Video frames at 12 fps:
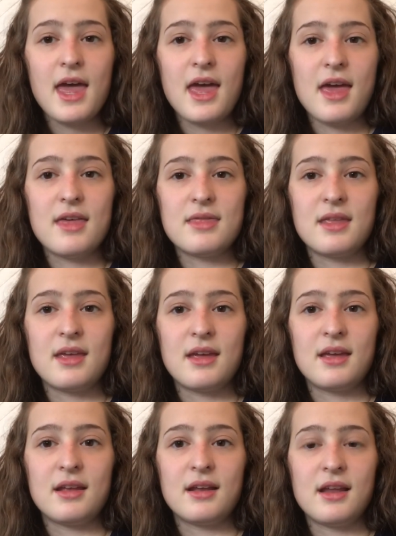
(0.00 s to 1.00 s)
And
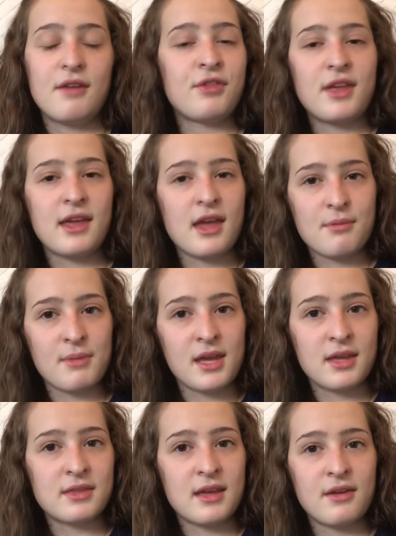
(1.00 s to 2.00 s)
then if they can't
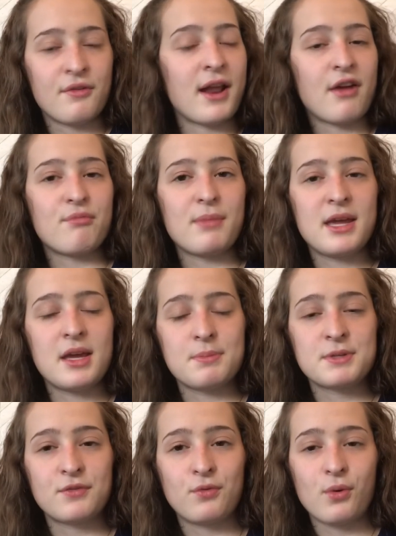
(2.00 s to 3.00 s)
make it, they even have
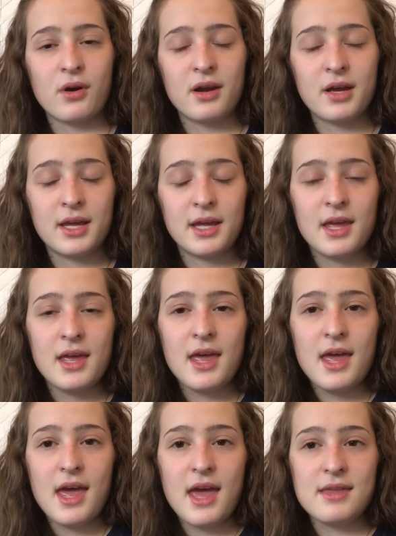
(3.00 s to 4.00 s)
makeups for it.
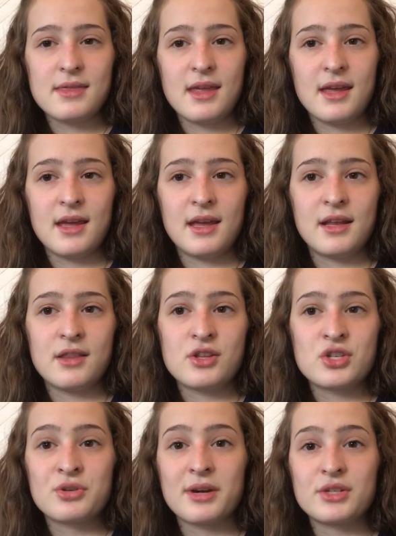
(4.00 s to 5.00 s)
And then the
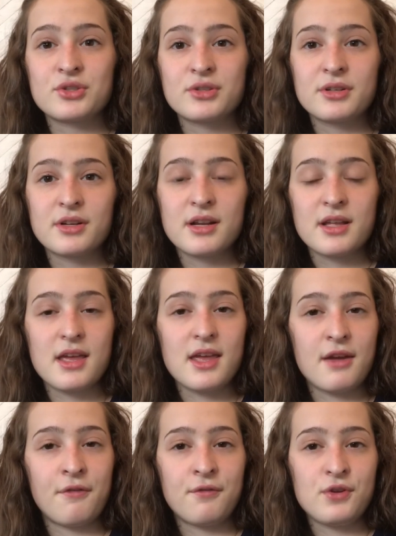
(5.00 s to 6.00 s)
treasurer,
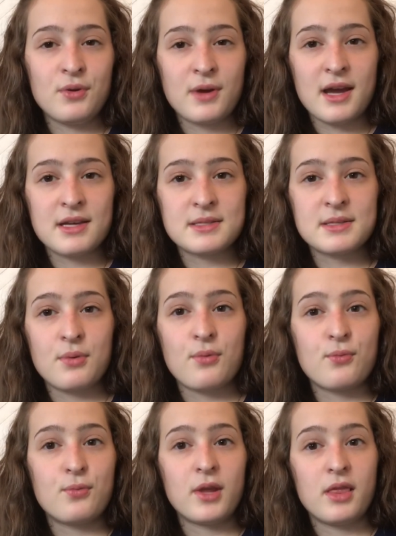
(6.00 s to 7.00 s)
if you guys
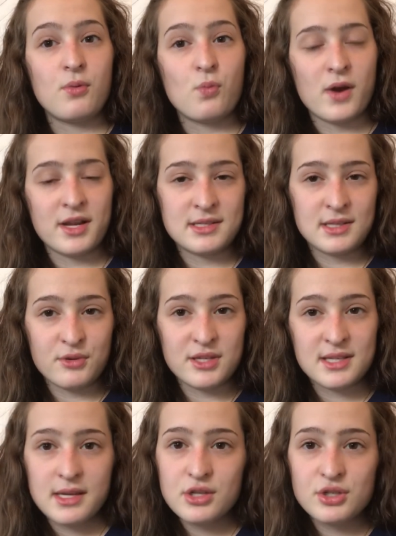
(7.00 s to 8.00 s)
would want to do a
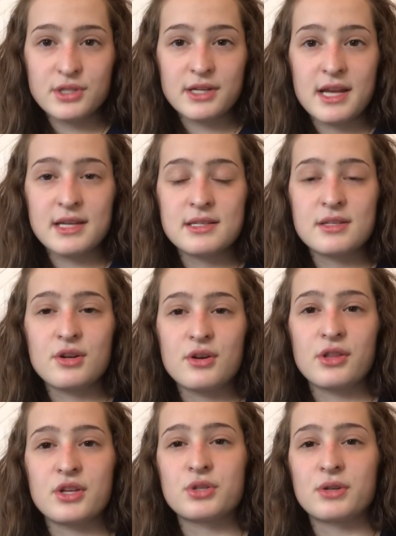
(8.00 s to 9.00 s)
t-shirt next year,
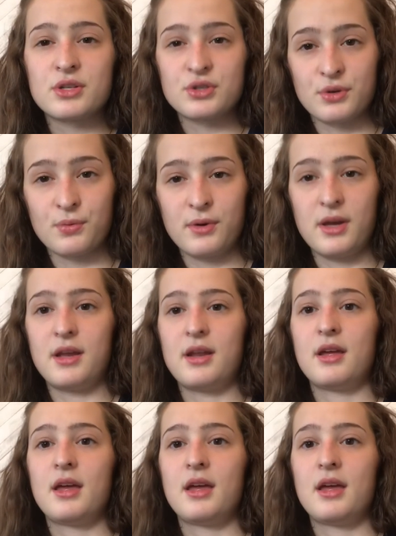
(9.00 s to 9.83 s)
the treasurer would